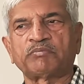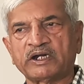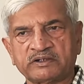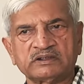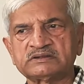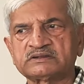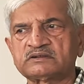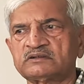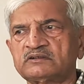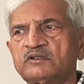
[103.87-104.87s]
particles.
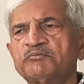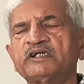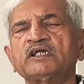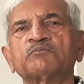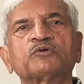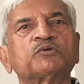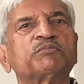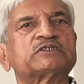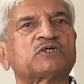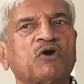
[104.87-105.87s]
The medium
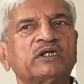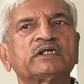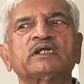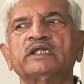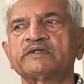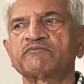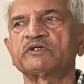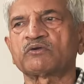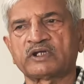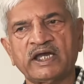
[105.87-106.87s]
could be solid,
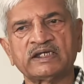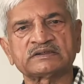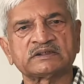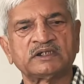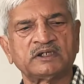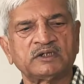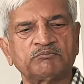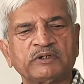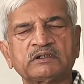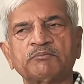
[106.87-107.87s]
liquid or gas,
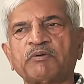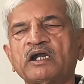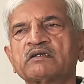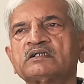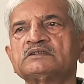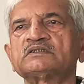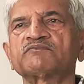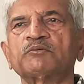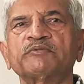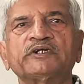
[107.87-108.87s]
but the particles
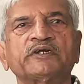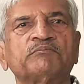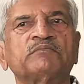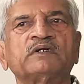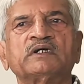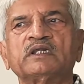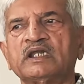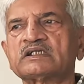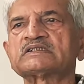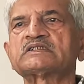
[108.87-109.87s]
of the medium,
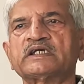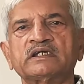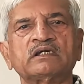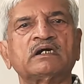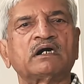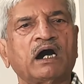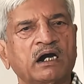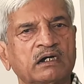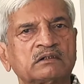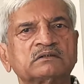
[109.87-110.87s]
let us say,
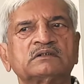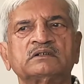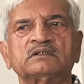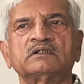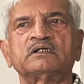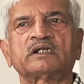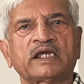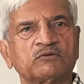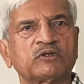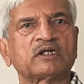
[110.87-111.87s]
are
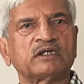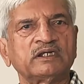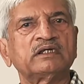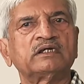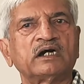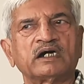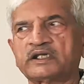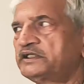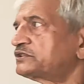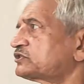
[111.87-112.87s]
regularly
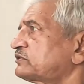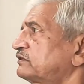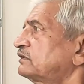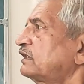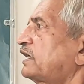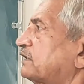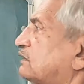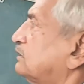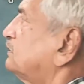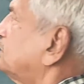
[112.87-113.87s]
arranged like